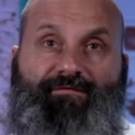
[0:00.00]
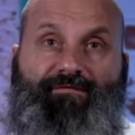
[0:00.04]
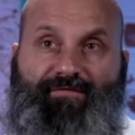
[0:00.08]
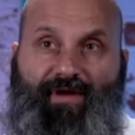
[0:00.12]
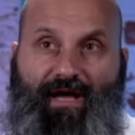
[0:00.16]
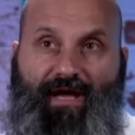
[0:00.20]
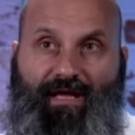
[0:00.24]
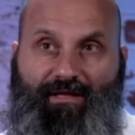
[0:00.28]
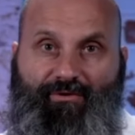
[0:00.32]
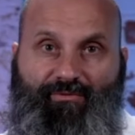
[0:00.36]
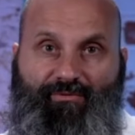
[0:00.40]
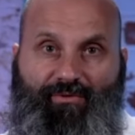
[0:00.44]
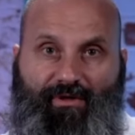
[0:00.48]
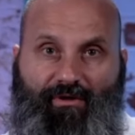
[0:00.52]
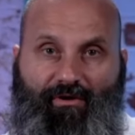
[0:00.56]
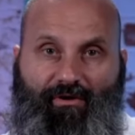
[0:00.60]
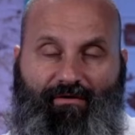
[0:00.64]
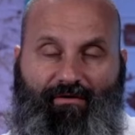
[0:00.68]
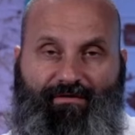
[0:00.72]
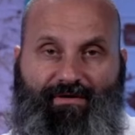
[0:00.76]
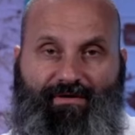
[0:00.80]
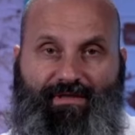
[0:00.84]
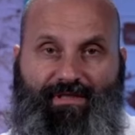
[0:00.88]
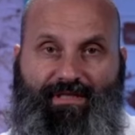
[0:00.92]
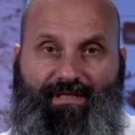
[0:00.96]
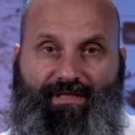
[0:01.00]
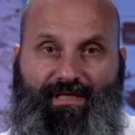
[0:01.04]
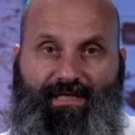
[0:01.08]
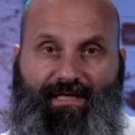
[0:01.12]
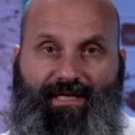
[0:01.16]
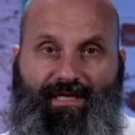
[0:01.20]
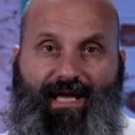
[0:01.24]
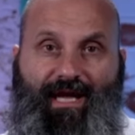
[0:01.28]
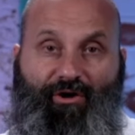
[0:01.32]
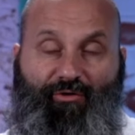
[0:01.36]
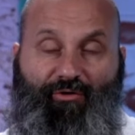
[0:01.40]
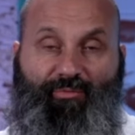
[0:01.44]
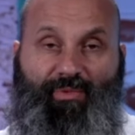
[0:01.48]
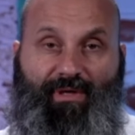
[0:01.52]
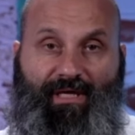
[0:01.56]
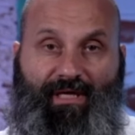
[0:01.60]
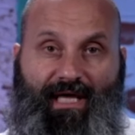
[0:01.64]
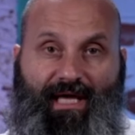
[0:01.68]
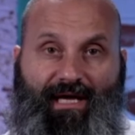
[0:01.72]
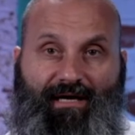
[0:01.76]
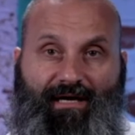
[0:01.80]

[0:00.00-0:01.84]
value in obviously helping